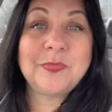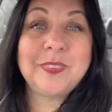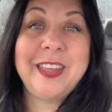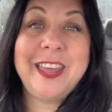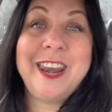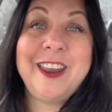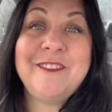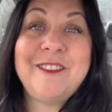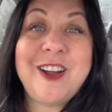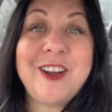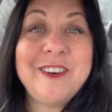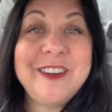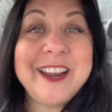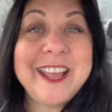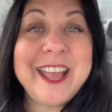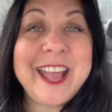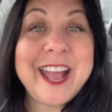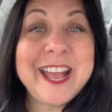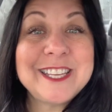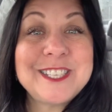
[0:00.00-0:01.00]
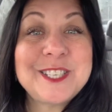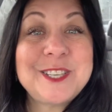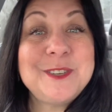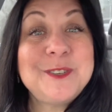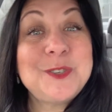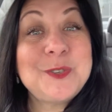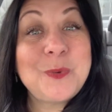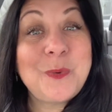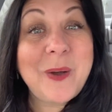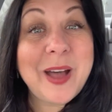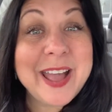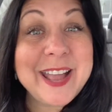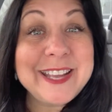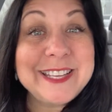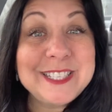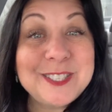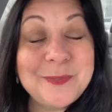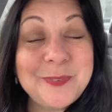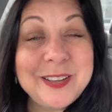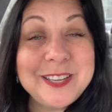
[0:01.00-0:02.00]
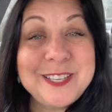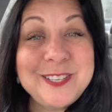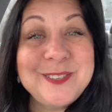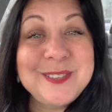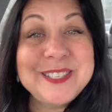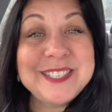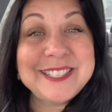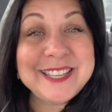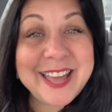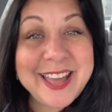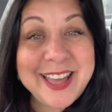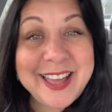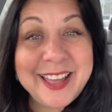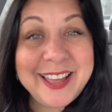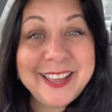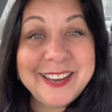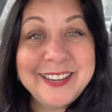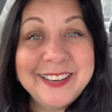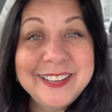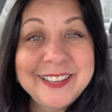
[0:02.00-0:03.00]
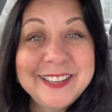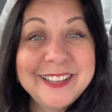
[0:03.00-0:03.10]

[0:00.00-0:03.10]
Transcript: And I've already asked you twice what you said.